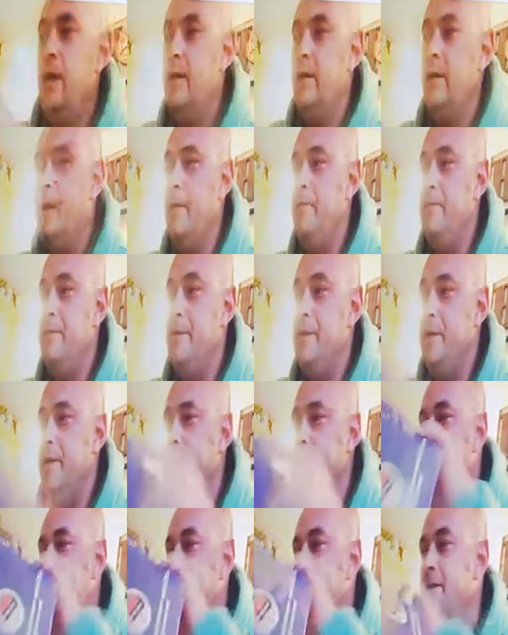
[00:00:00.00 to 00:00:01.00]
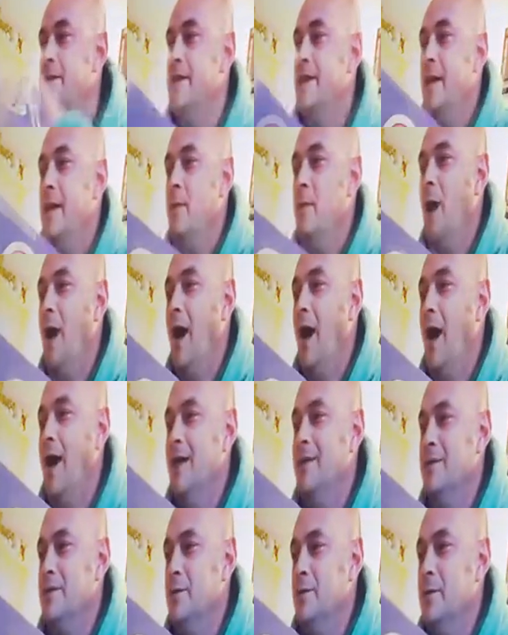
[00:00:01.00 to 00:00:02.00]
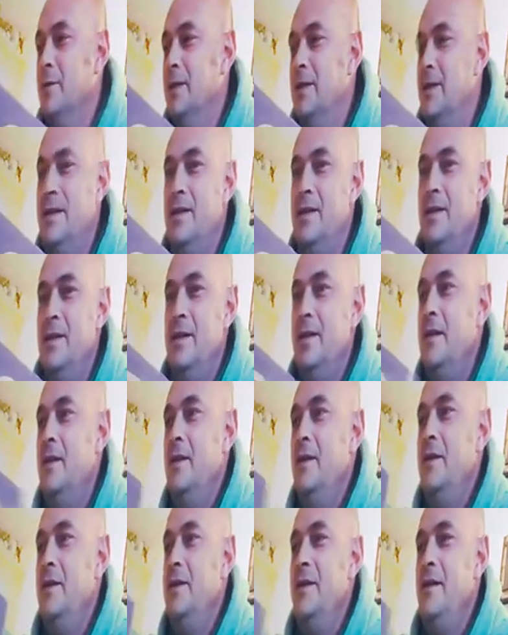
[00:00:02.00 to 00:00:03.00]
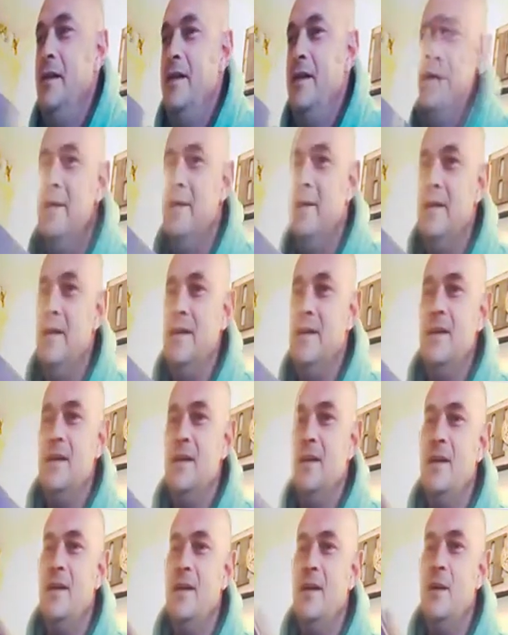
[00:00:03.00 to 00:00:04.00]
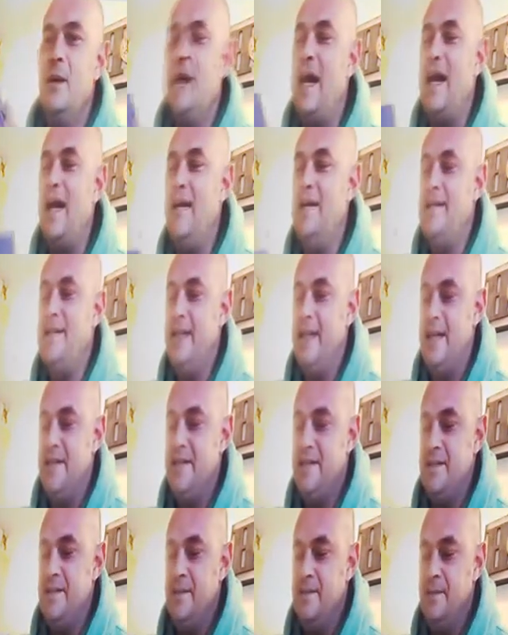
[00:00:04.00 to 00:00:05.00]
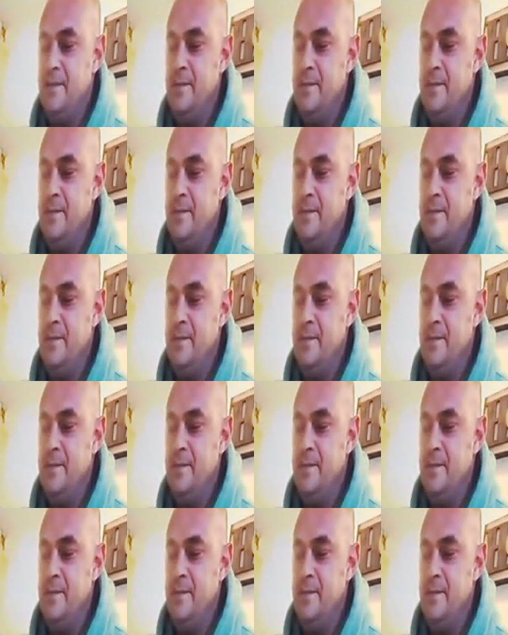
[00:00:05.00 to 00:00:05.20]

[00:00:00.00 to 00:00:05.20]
And Adam is phoning on his phone, or he's doing something on his phone.